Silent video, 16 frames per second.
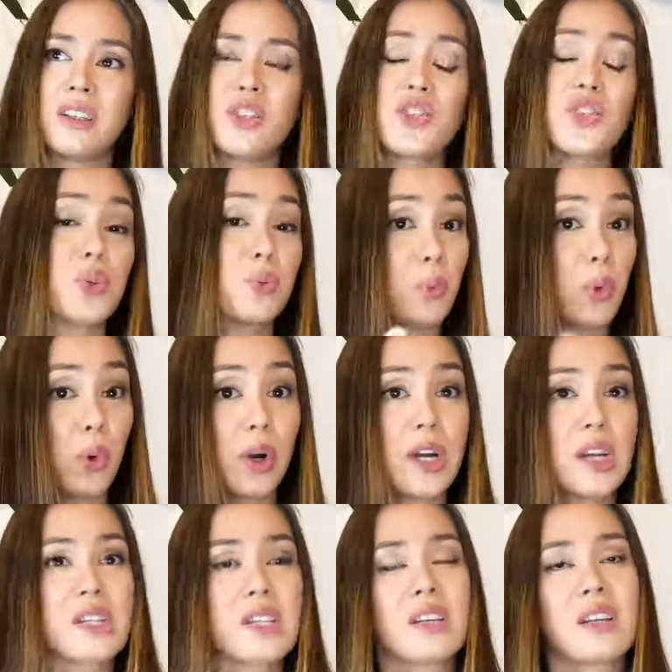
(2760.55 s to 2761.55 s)

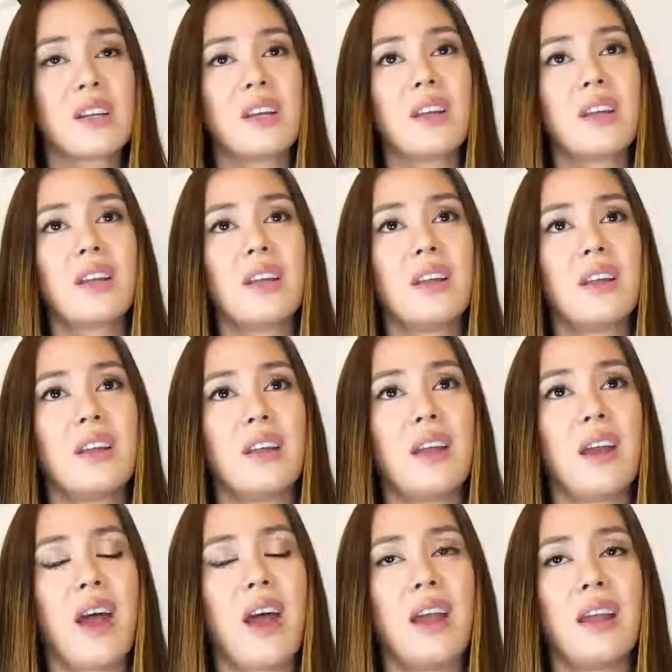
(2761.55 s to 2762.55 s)
support,
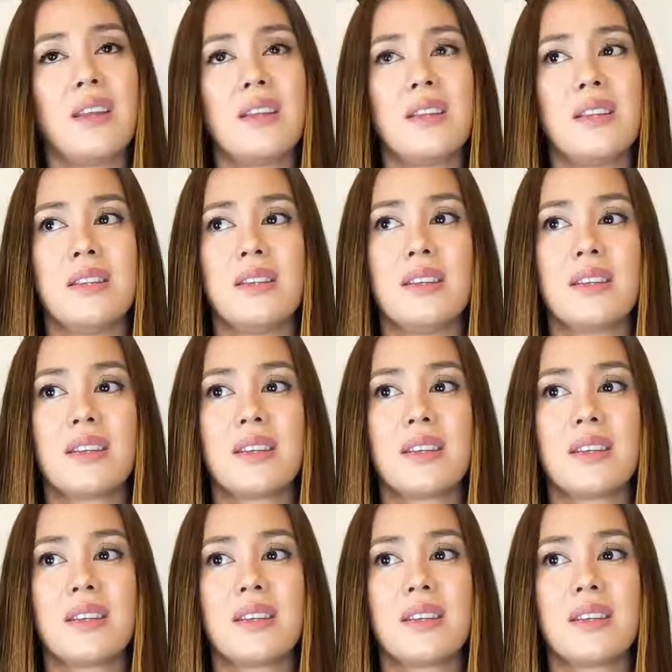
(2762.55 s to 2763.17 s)
and